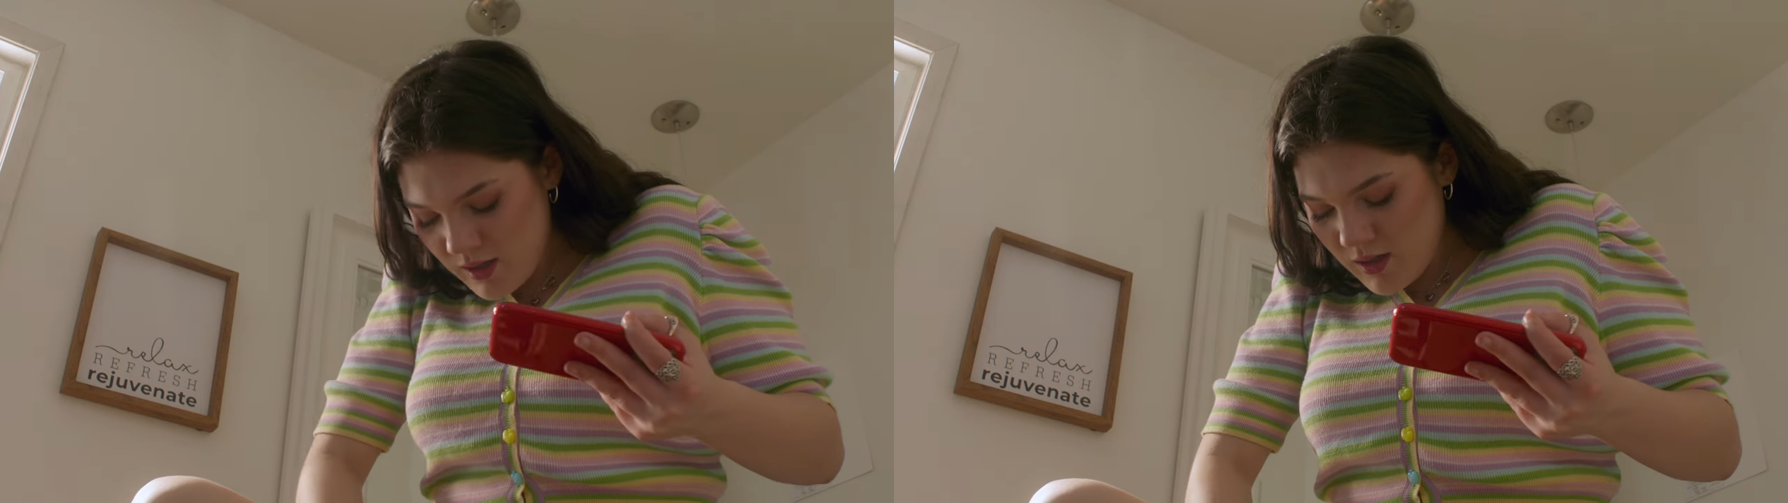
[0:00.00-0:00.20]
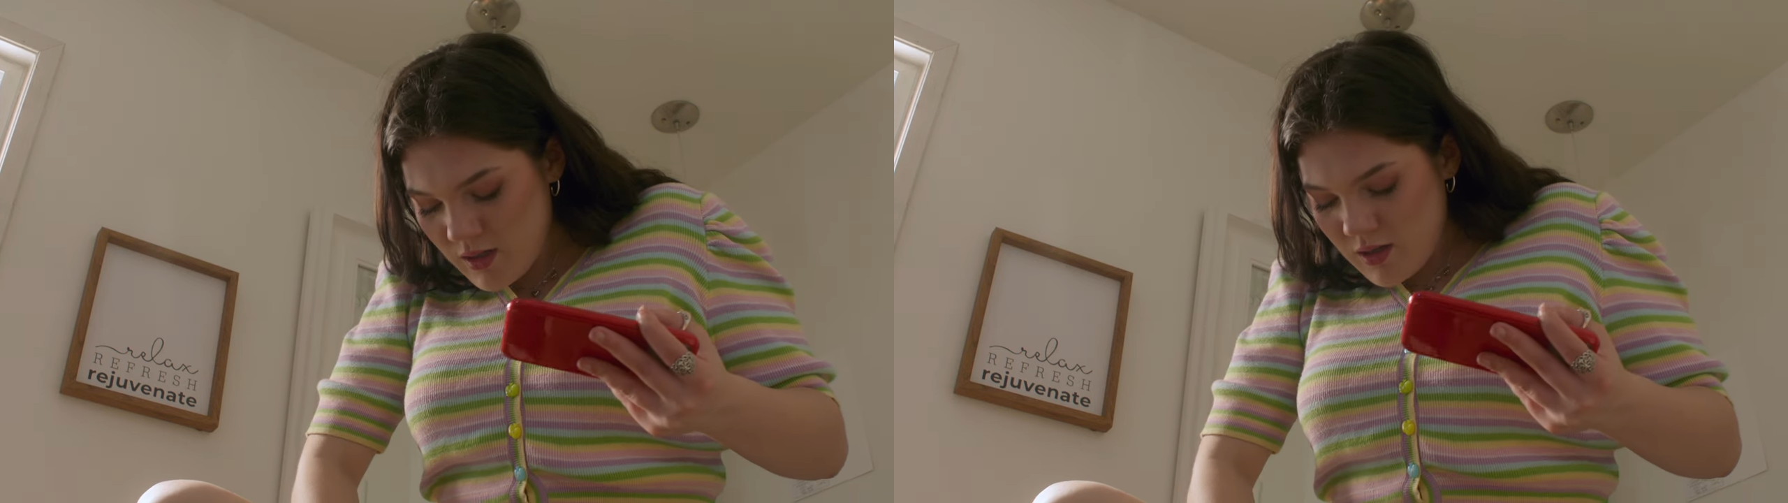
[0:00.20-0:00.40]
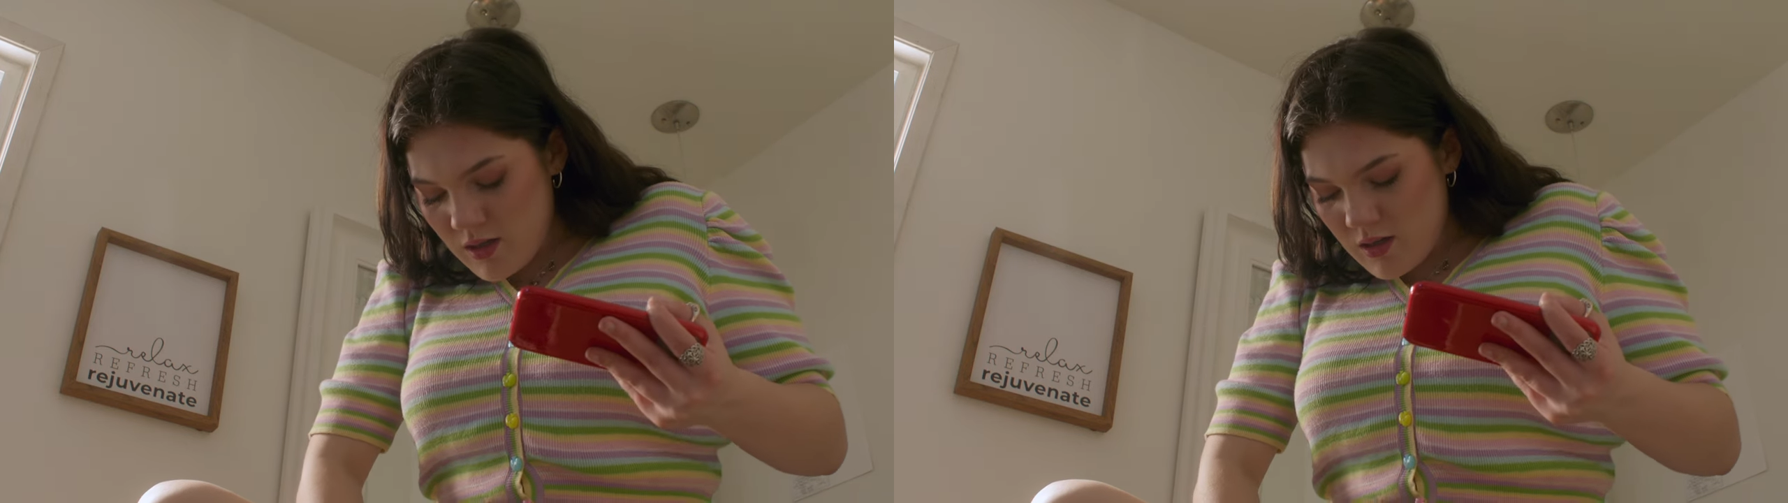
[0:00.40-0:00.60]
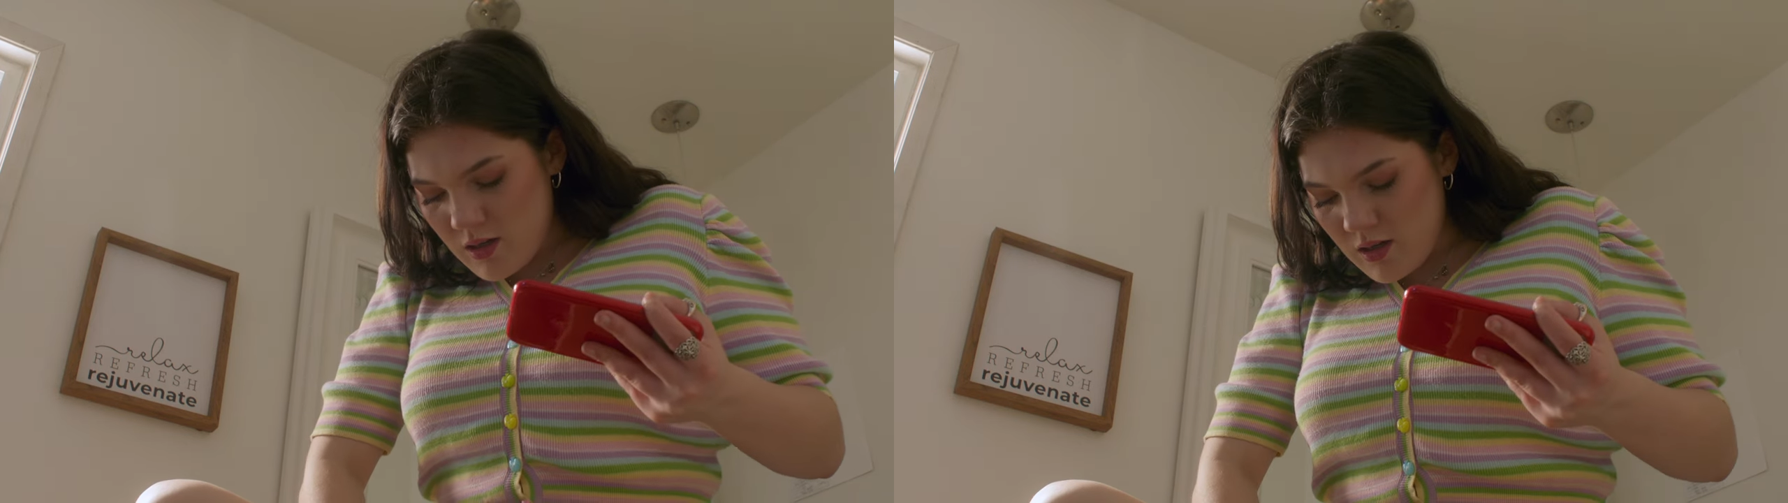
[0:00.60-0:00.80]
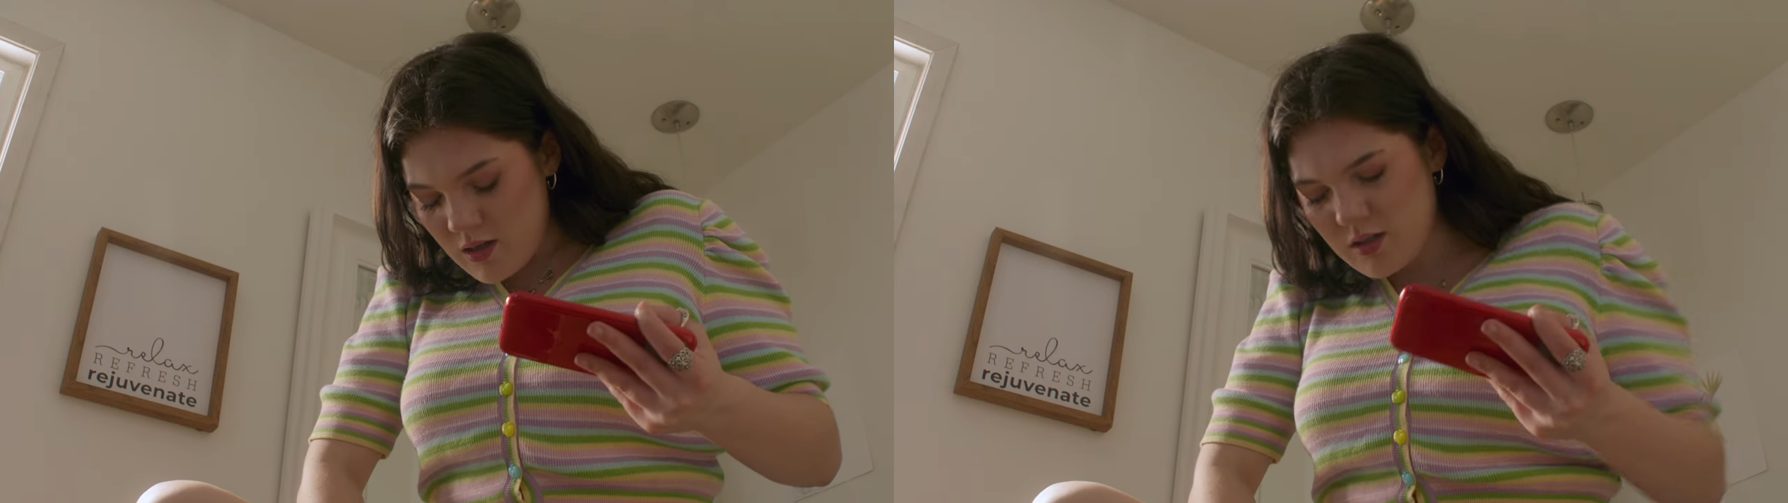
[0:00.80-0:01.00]
Deep
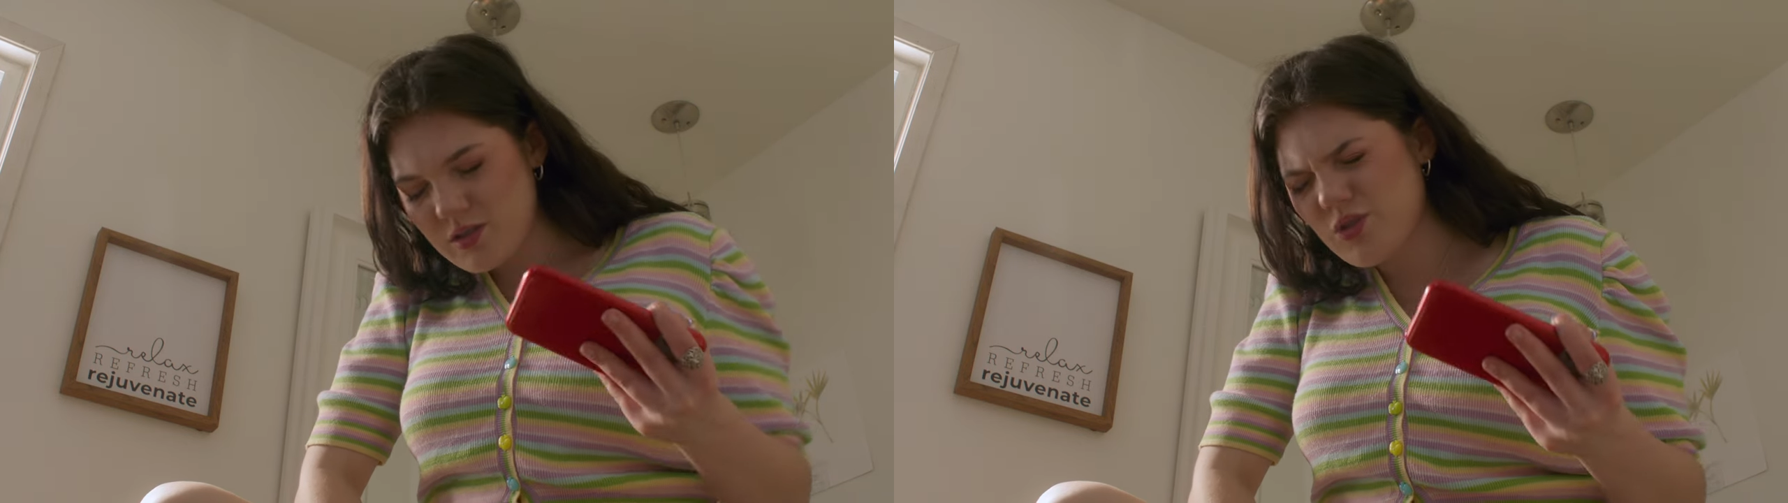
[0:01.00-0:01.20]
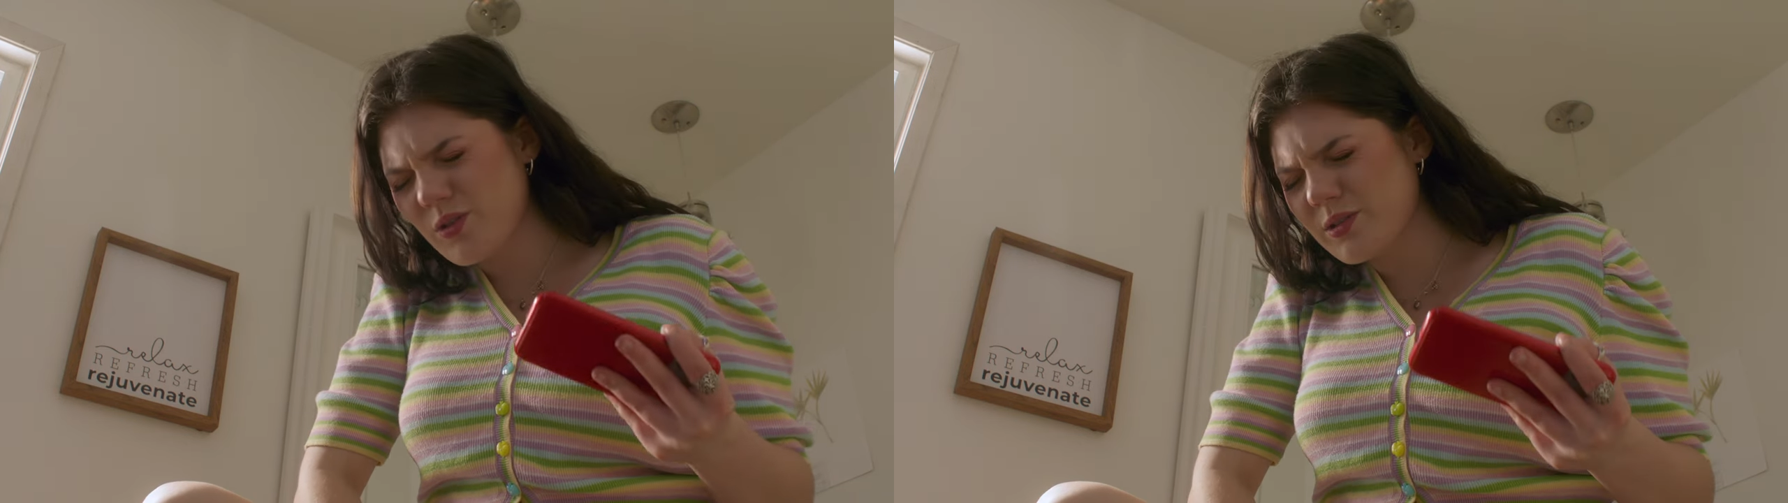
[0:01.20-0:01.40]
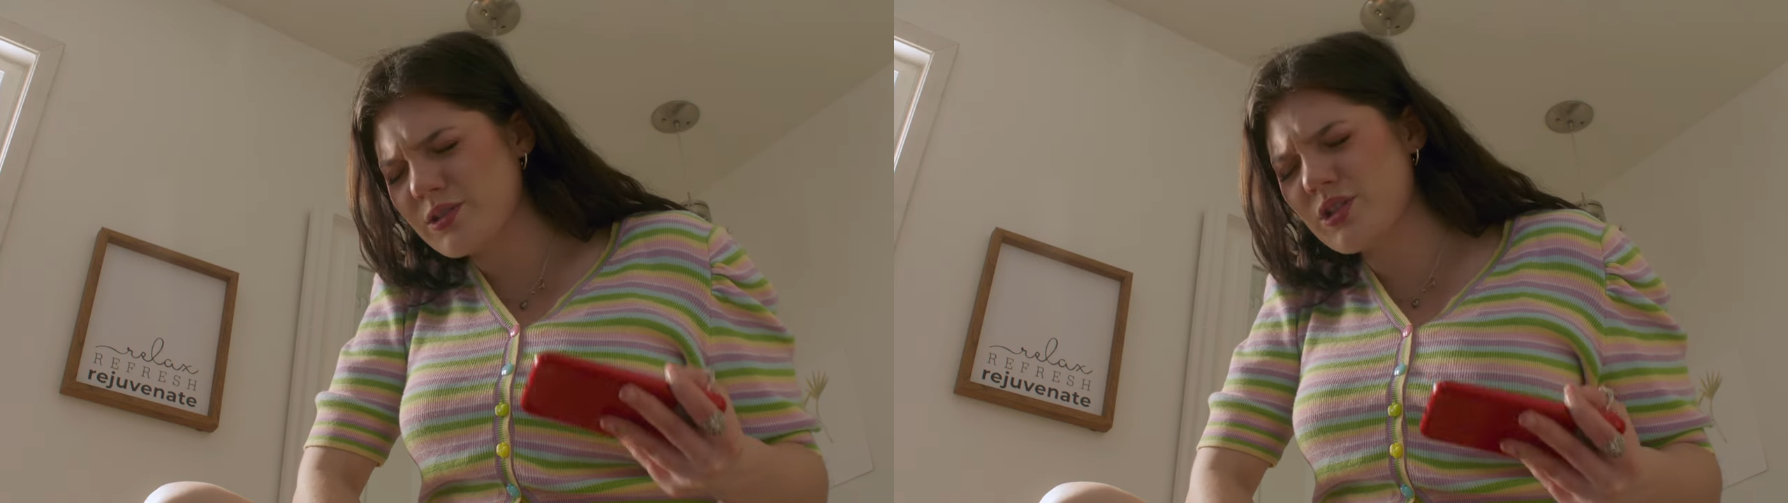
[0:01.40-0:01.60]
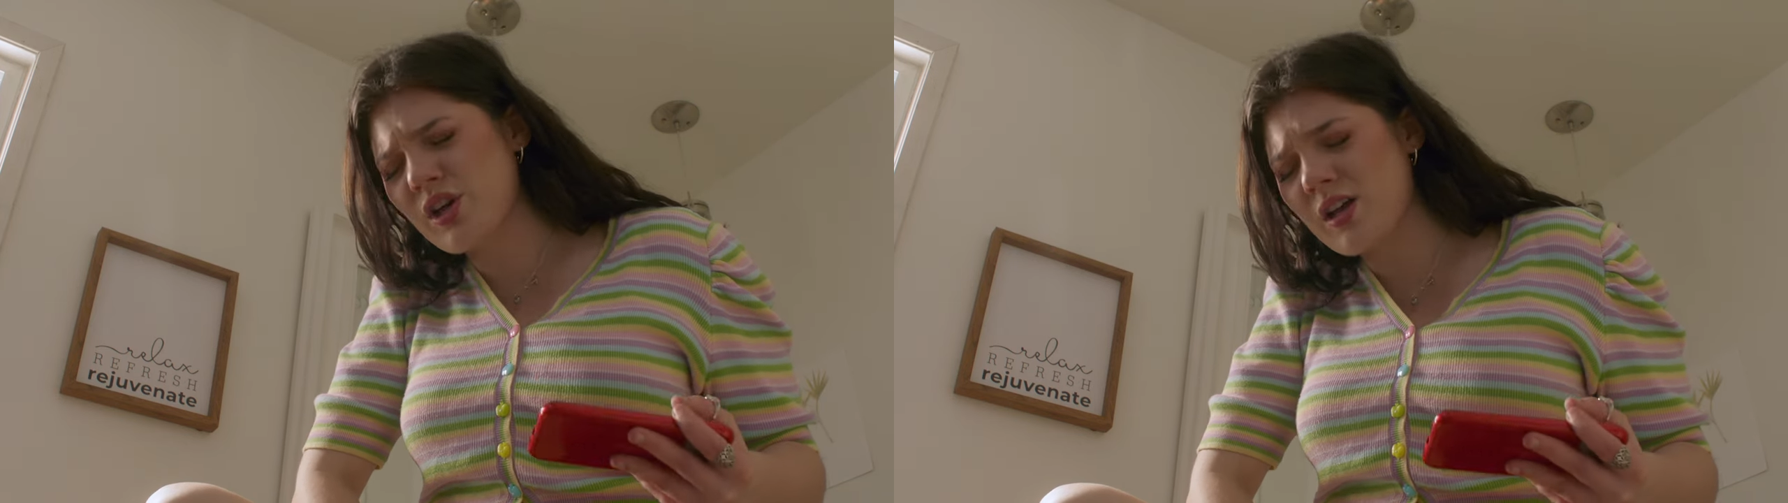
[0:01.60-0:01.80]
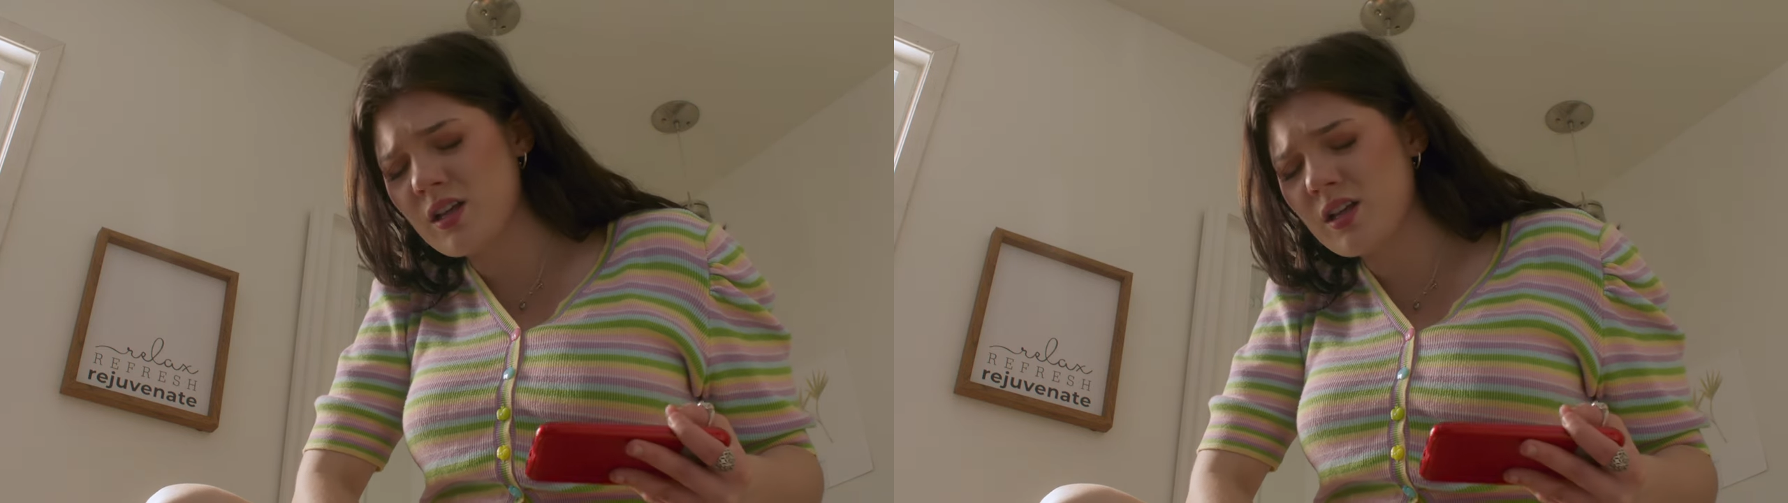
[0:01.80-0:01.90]
breath, Nat. George,